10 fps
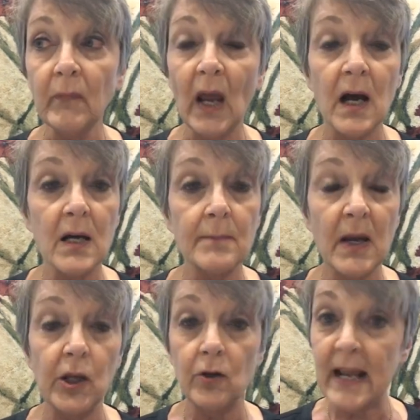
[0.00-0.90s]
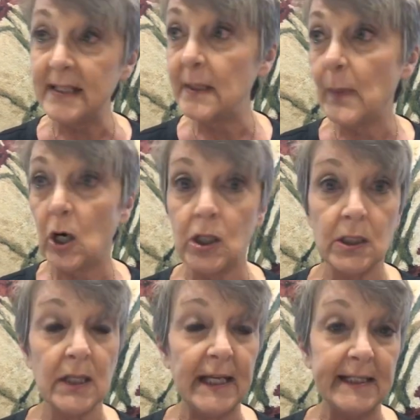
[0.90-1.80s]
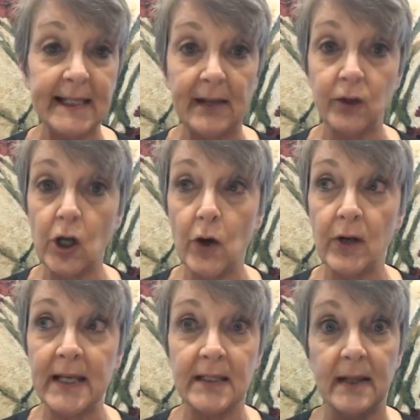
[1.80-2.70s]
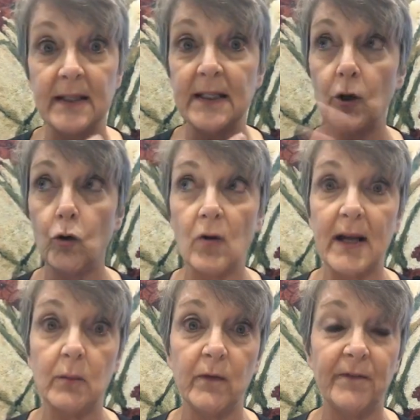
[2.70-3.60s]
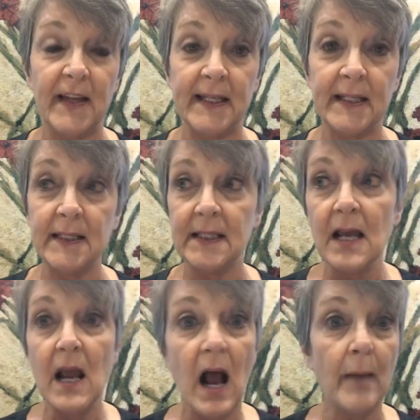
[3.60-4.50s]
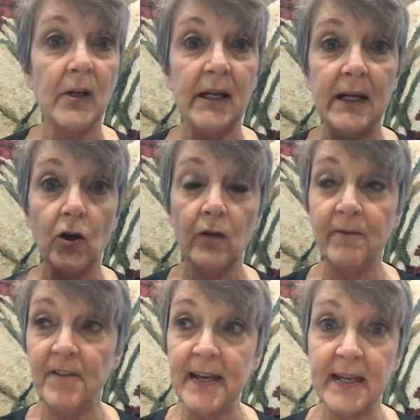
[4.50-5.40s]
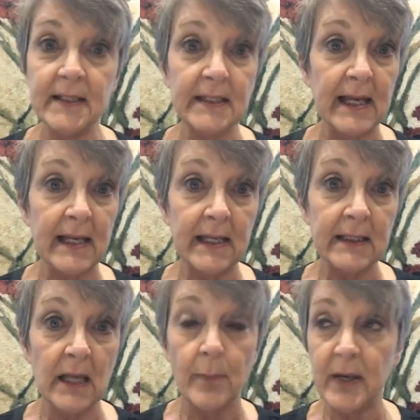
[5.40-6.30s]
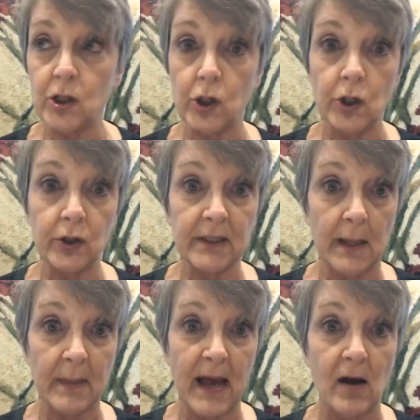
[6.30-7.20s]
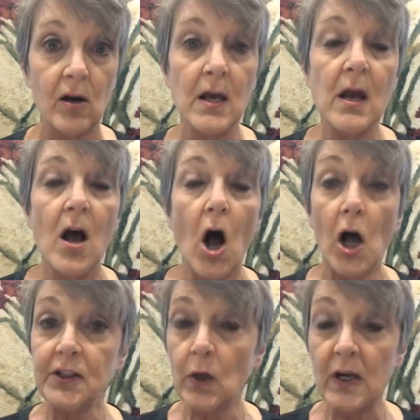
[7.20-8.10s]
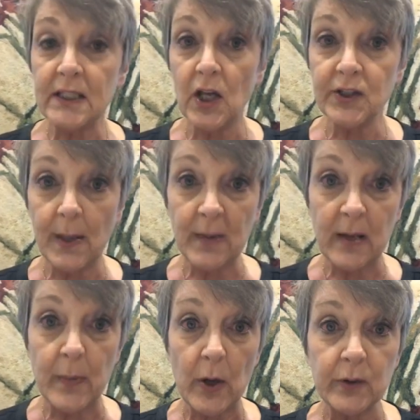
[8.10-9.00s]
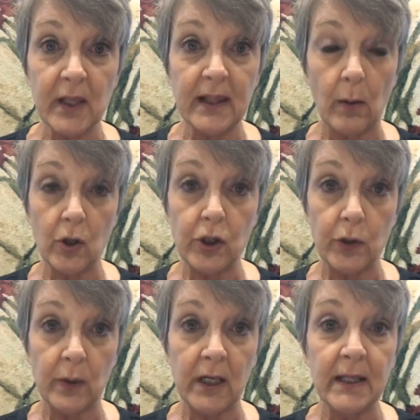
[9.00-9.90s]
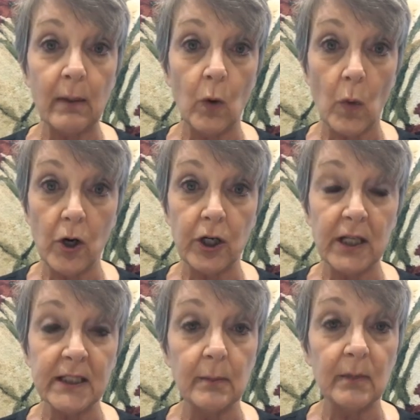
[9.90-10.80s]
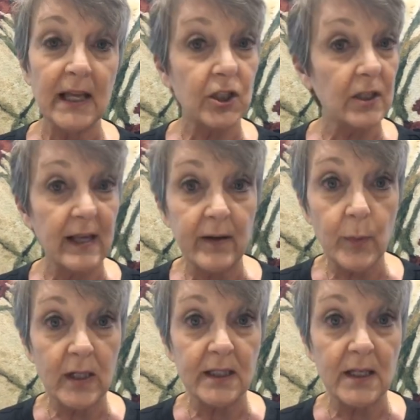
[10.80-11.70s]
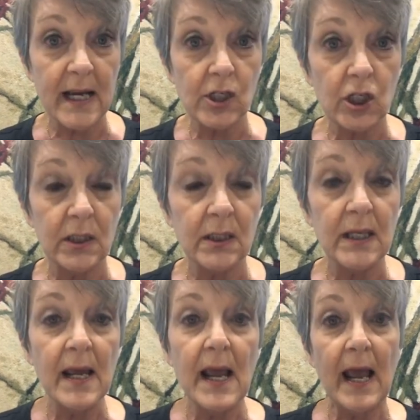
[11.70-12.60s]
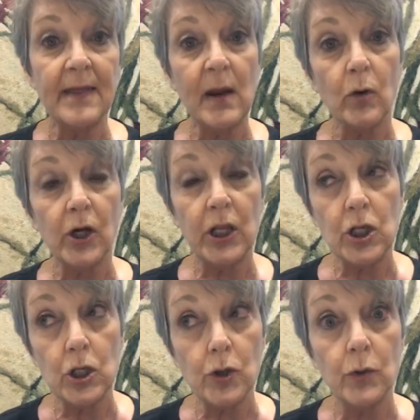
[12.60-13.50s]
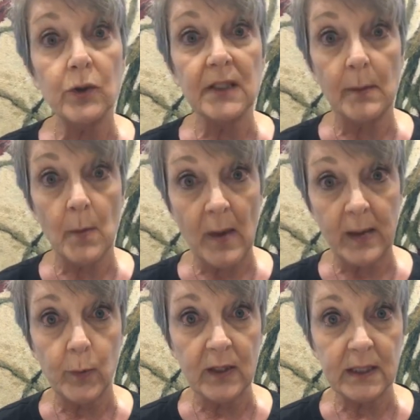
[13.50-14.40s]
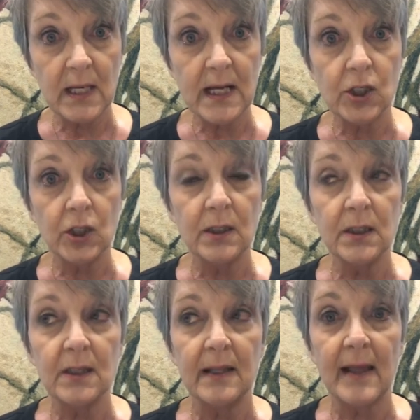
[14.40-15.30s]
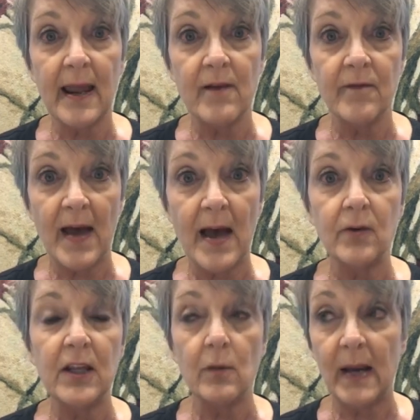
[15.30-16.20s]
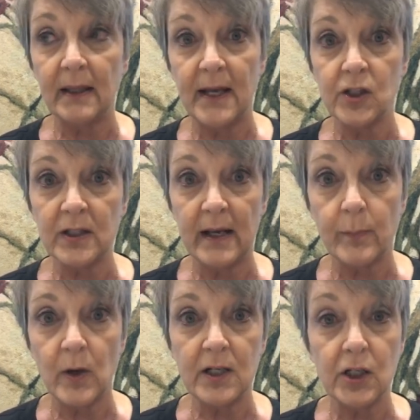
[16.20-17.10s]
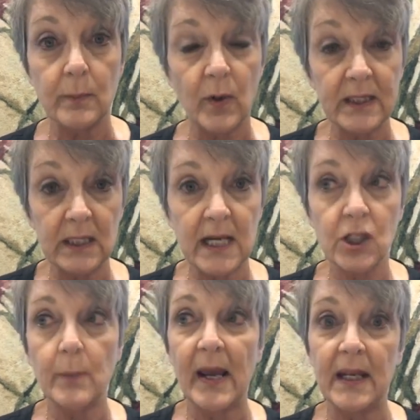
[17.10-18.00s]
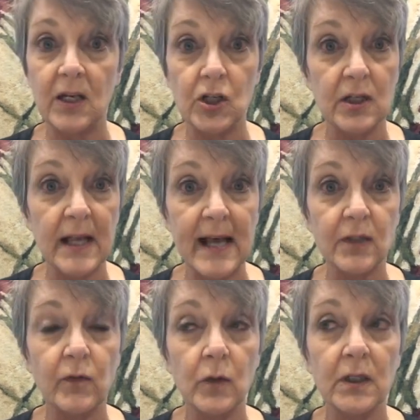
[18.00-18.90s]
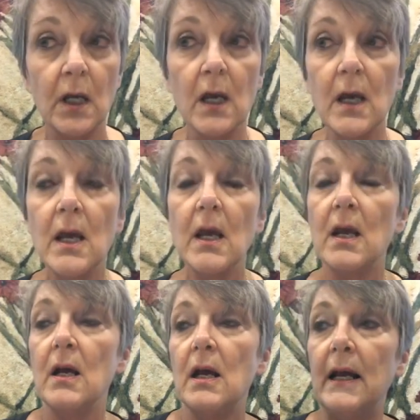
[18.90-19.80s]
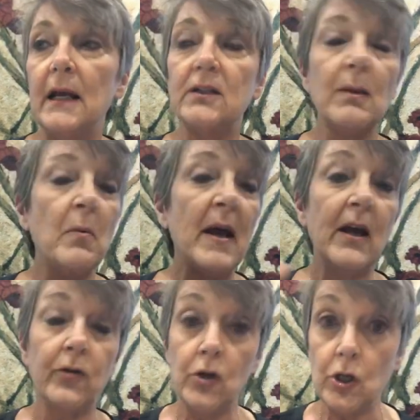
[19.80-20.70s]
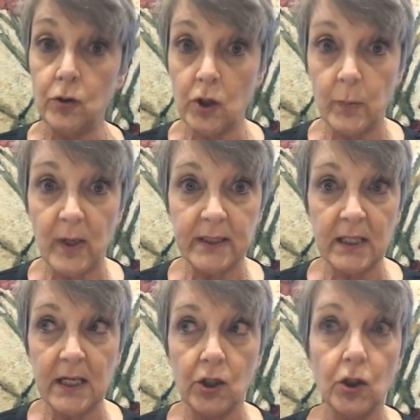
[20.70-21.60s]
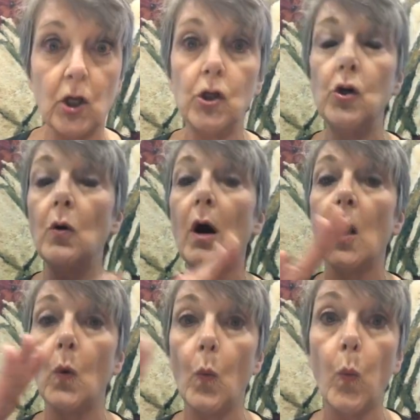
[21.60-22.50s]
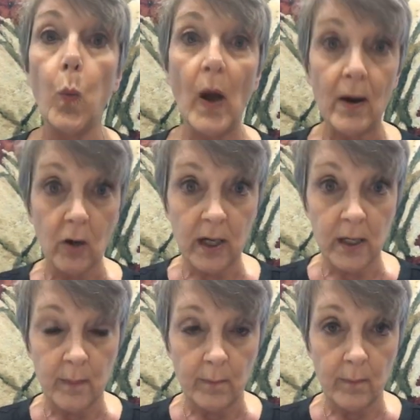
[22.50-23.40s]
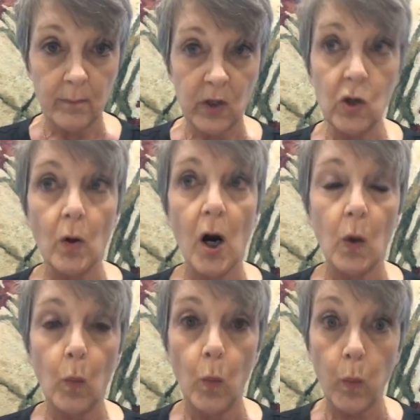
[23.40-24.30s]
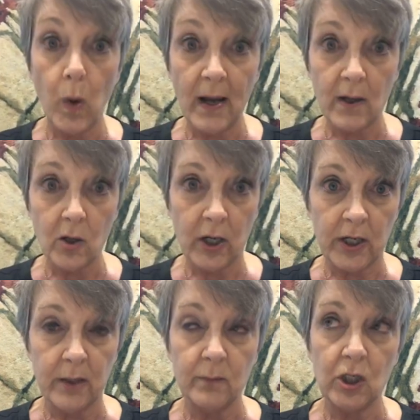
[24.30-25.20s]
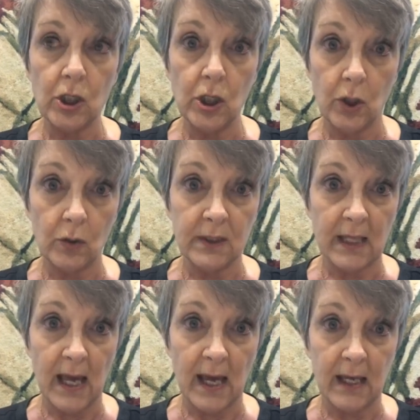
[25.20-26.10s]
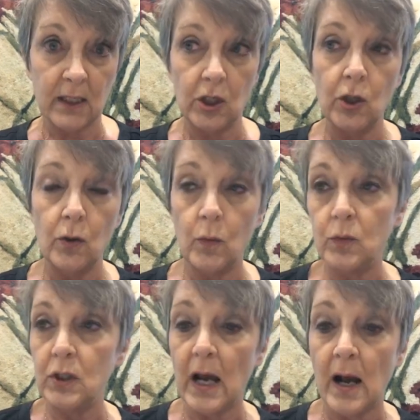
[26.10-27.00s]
Nancy Barton in South Dakota has done this incredible fence. I'm going to get her fence in a picture somehow. Also, I saw somebody post that they were working on some legislative presentations, and they were going to use some of my presentations that they have found, either my legislative presentation, my indigent task force, some of my other YouTube presentations, you are welcome. You are welcome to use that. You